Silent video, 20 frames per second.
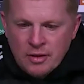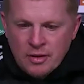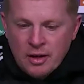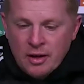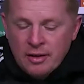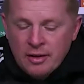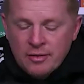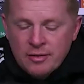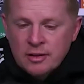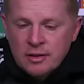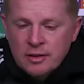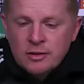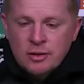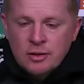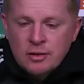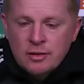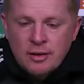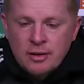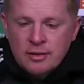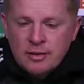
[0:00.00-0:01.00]
yeah, I think next so.
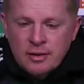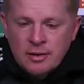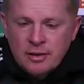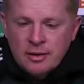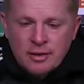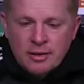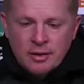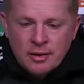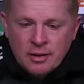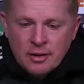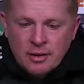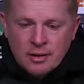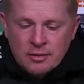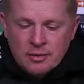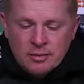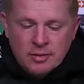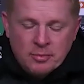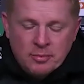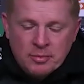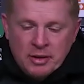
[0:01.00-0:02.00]
season? I think,
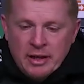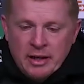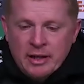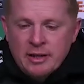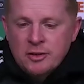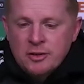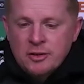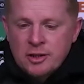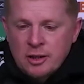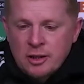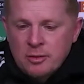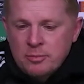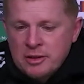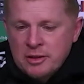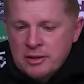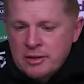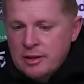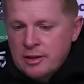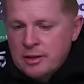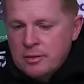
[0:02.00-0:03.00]
well, Milan are Champions
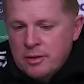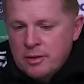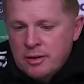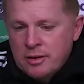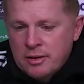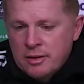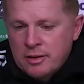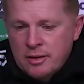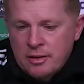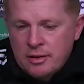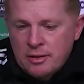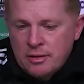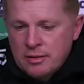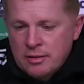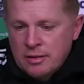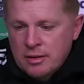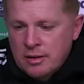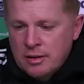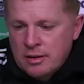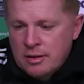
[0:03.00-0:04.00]
League quality,
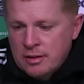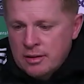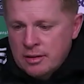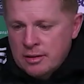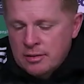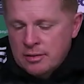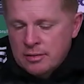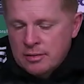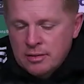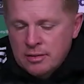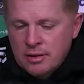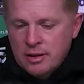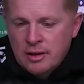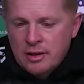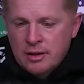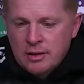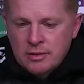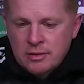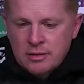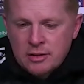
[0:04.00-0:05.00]
uh,
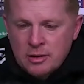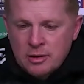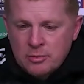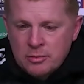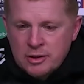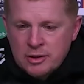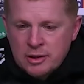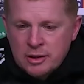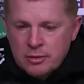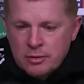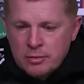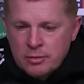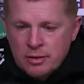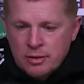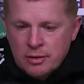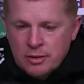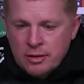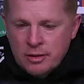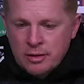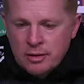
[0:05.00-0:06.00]
Lille, Champions League
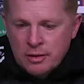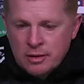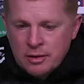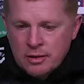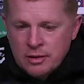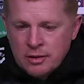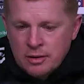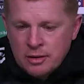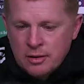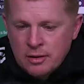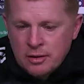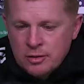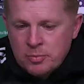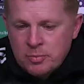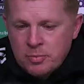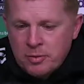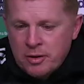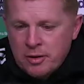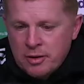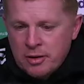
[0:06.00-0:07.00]
quality. You know,
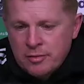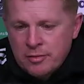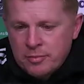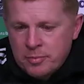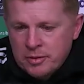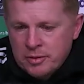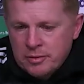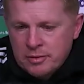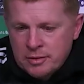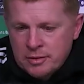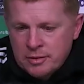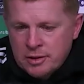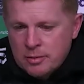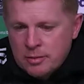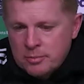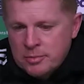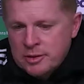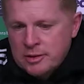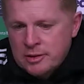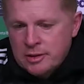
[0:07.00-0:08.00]
Sparta have been
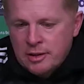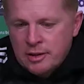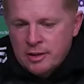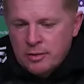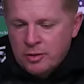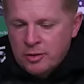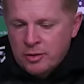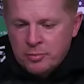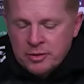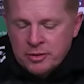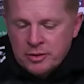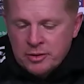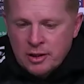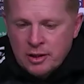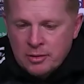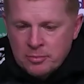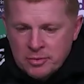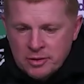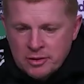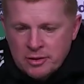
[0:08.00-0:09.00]
Champions League. We've been
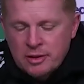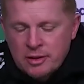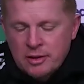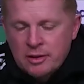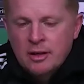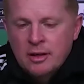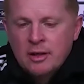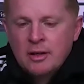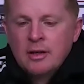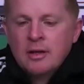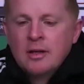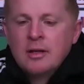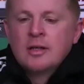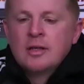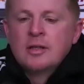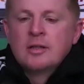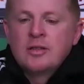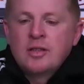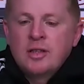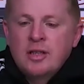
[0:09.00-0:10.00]
Champions League.
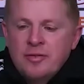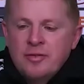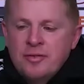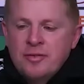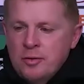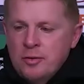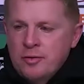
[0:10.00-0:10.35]
So you got four